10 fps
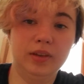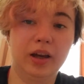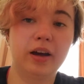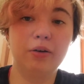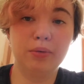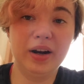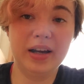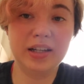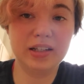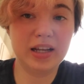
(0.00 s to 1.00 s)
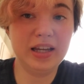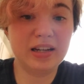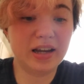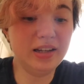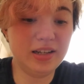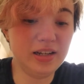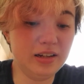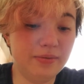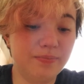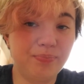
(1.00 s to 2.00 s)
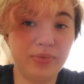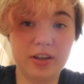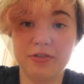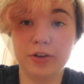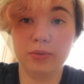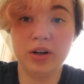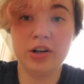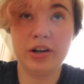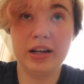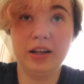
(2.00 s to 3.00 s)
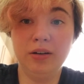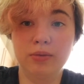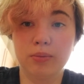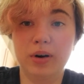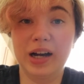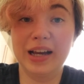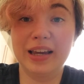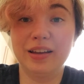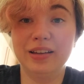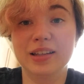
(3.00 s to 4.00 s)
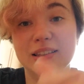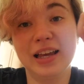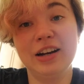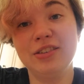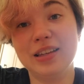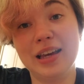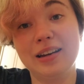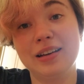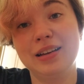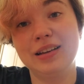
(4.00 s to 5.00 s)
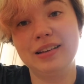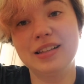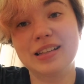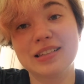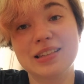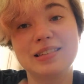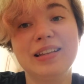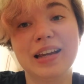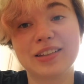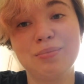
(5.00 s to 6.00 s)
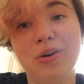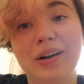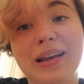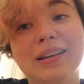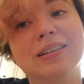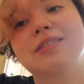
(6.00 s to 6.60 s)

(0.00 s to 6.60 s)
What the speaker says: Alright, day 19. If you're wondering why it's light outside, it's because it's the next morning.